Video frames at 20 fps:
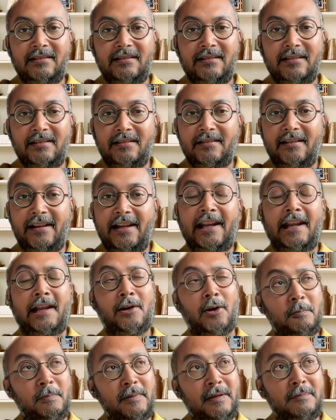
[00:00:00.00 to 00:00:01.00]
and I
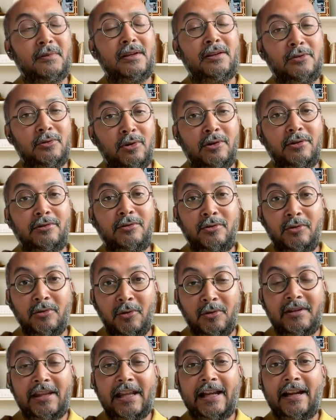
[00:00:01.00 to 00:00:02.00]
hope people don't
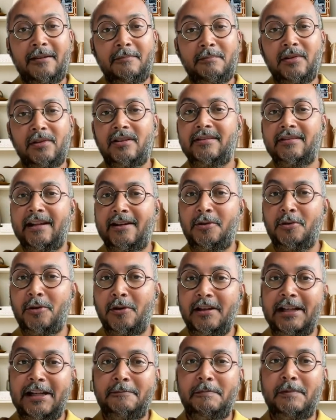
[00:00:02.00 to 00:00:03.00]
do that because then you
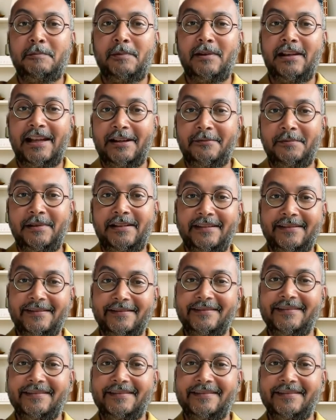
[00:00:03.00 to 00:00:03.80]
don't need people like me,